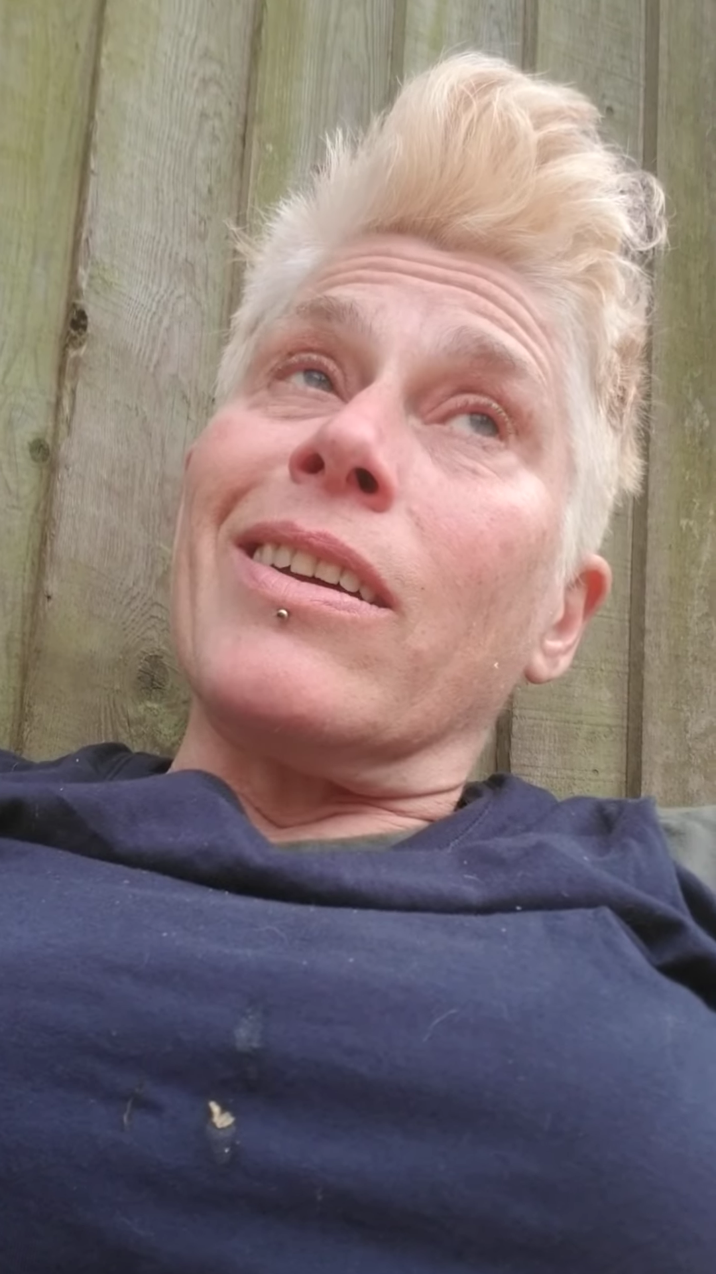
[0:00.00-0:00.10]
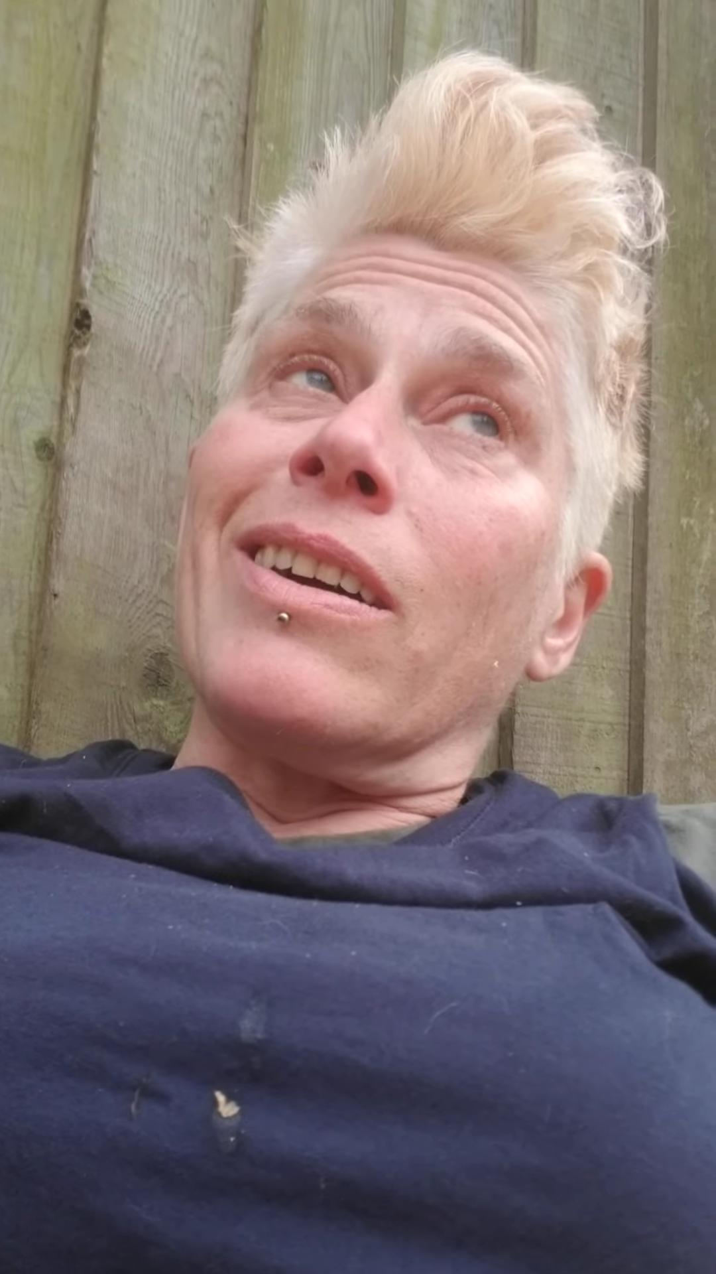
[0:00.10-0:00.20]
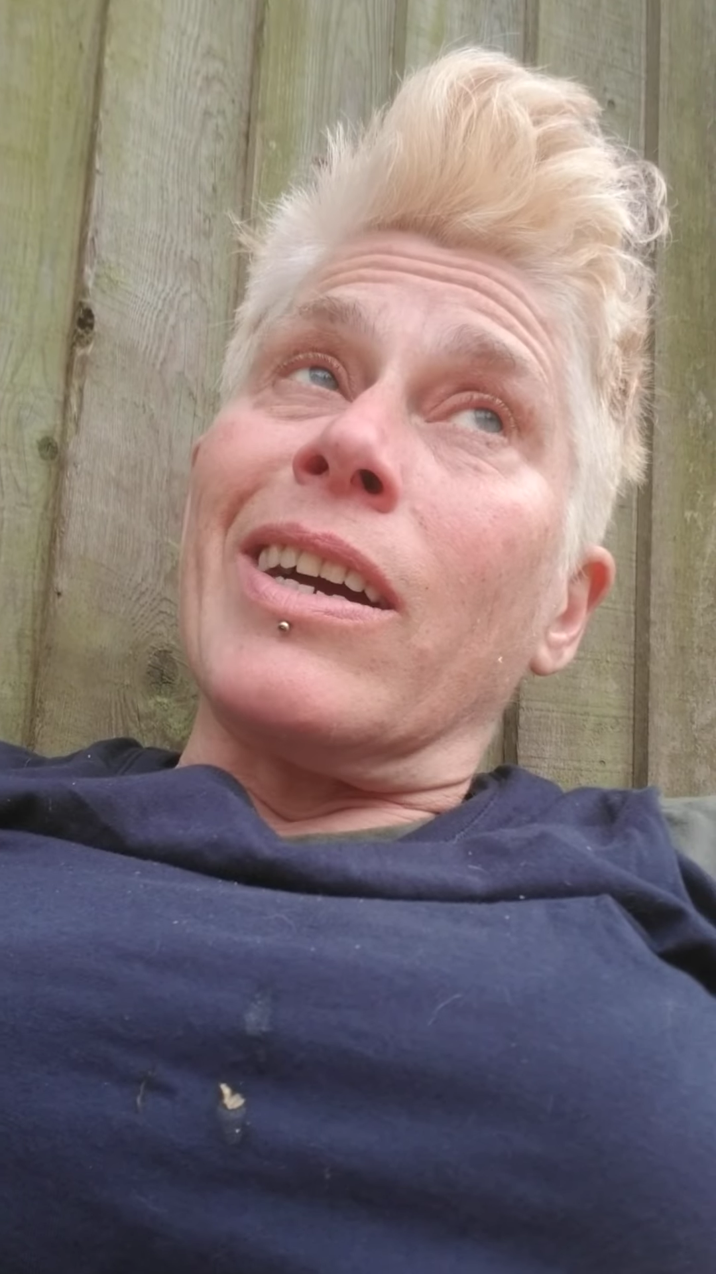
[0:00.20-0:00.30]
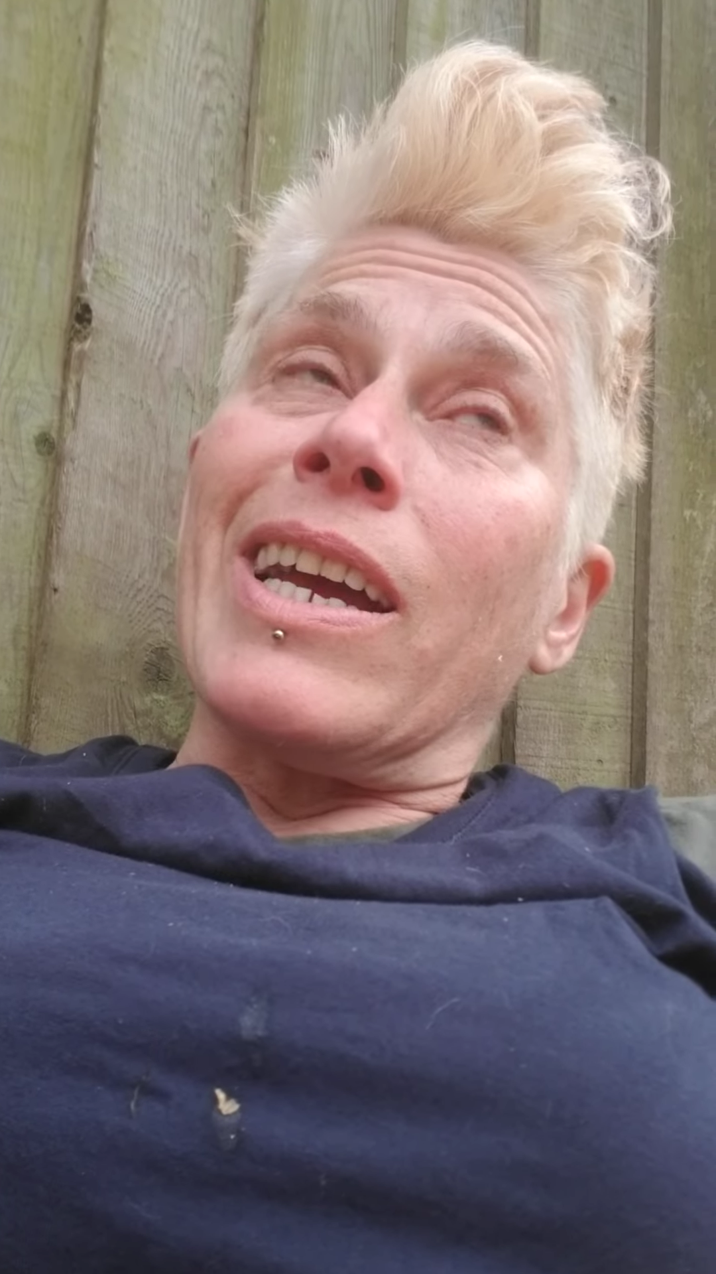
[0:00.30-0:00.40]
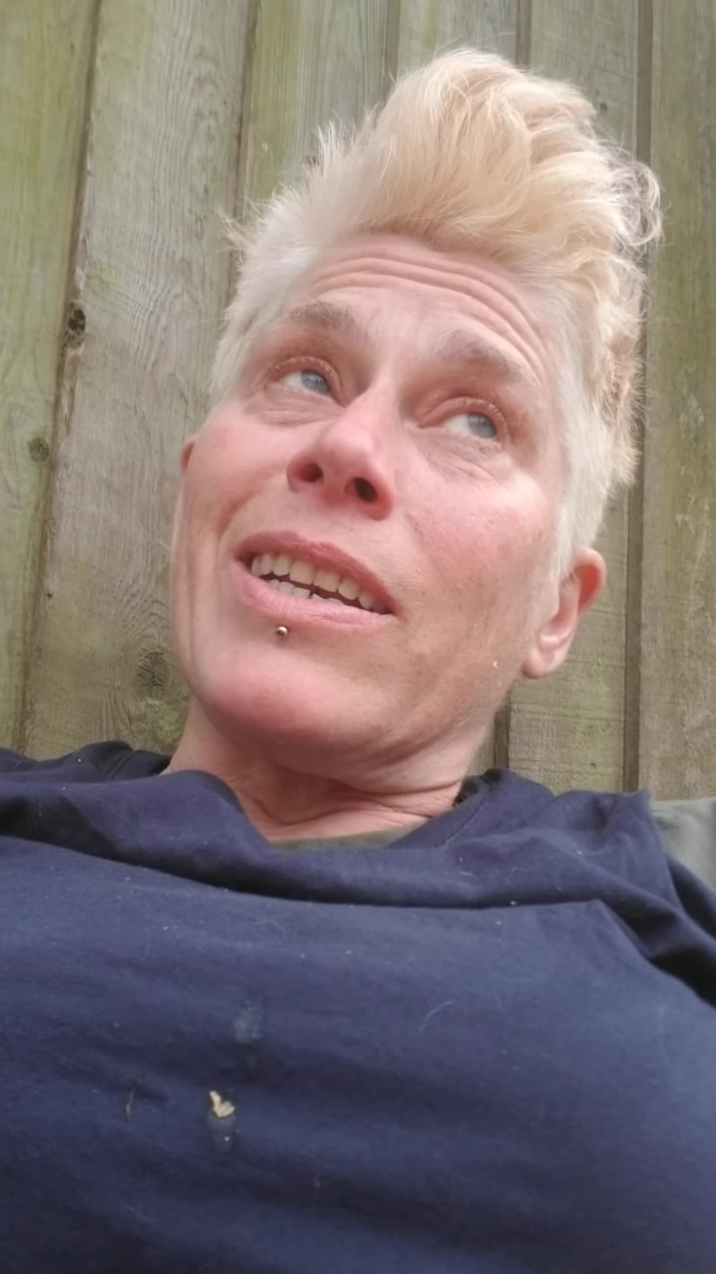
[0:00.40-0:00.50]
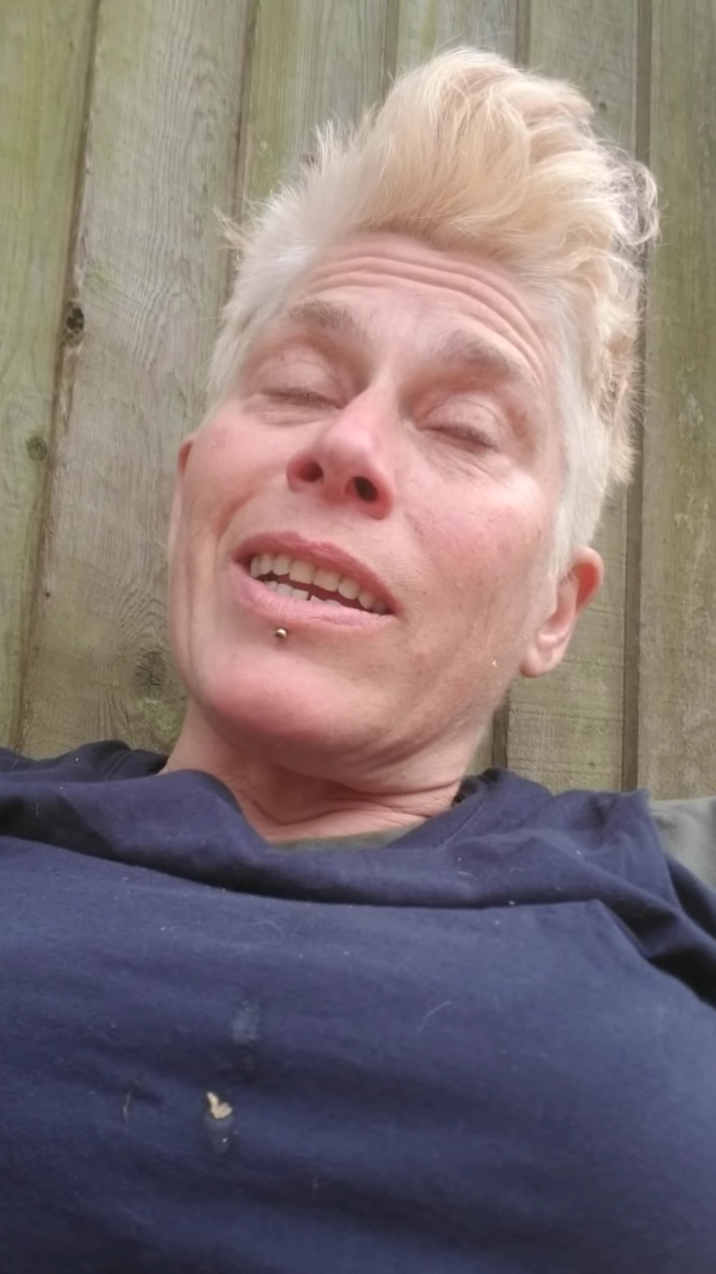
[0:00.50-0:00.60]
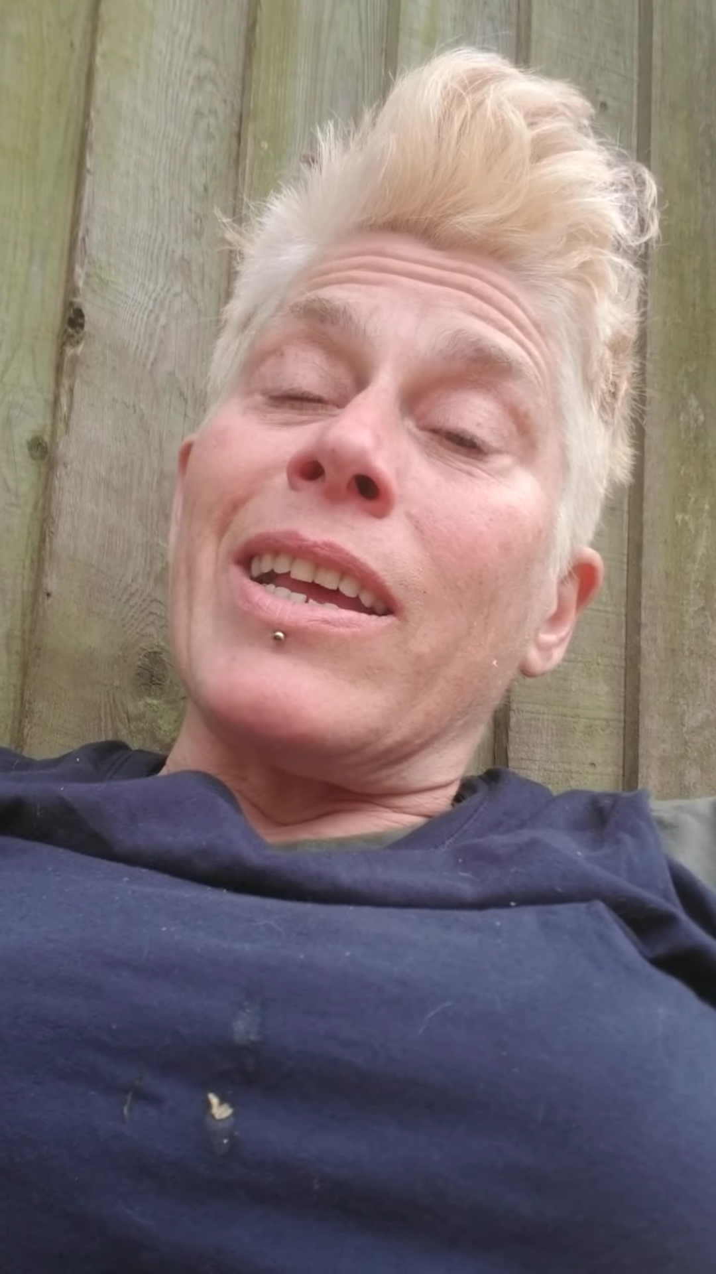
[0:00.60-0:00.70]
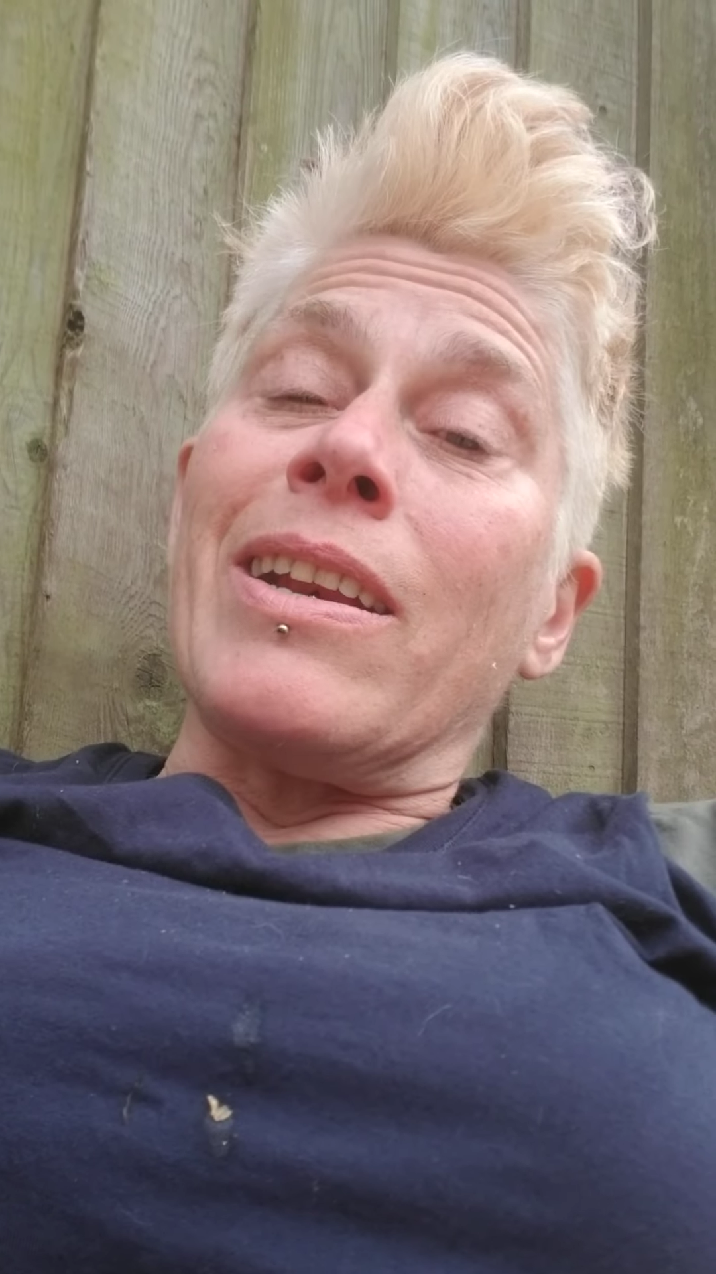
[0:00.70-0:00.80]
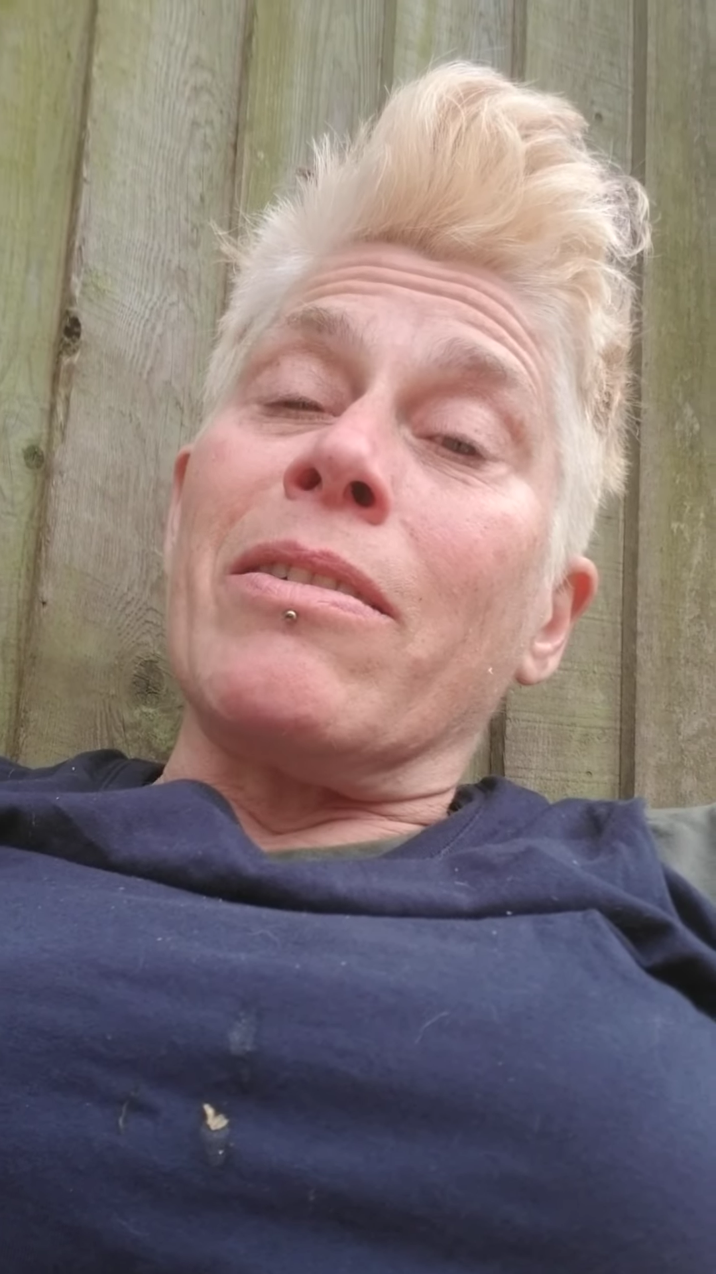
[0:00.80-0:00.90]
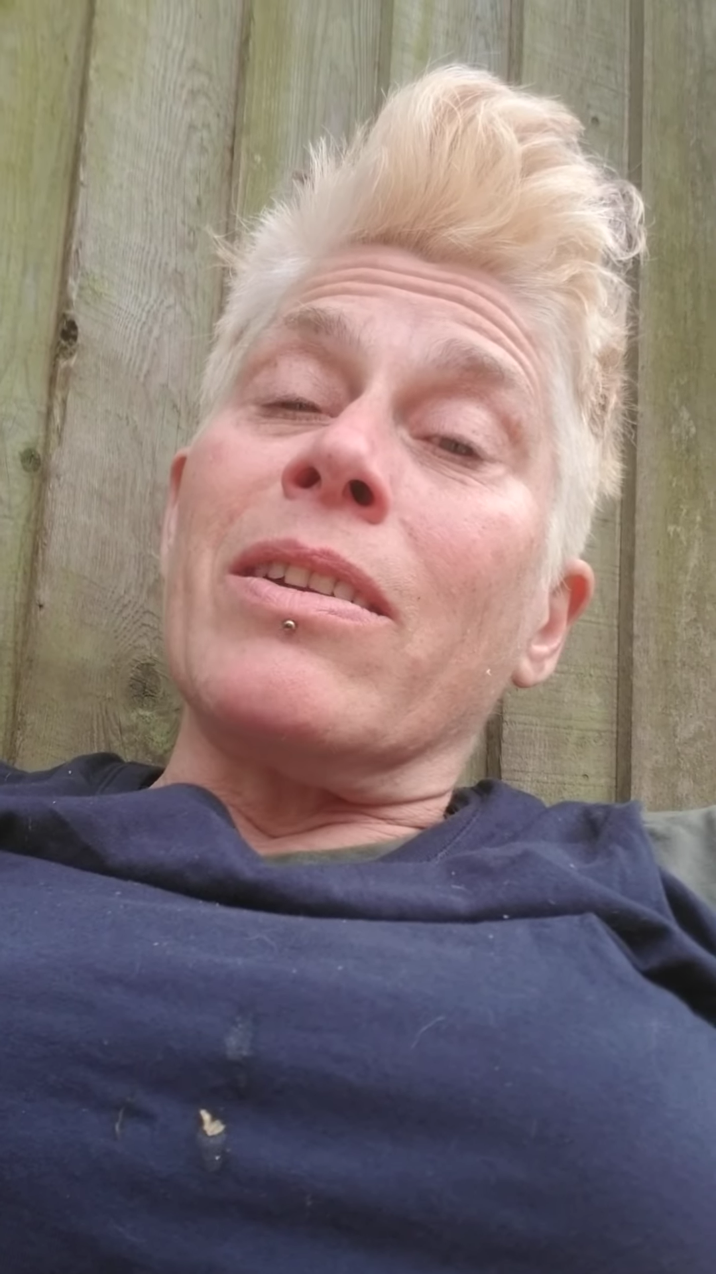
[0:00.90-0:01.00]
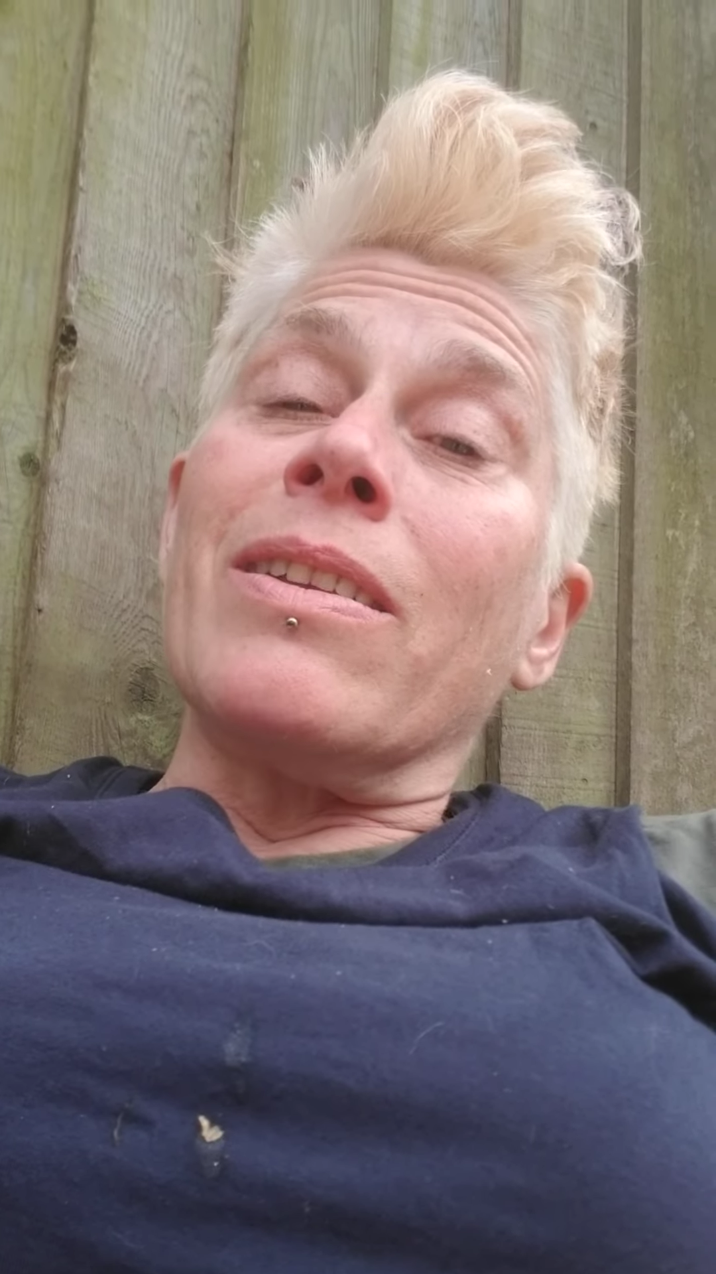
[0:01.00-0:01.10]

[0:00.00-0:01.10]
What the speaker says: I had it in.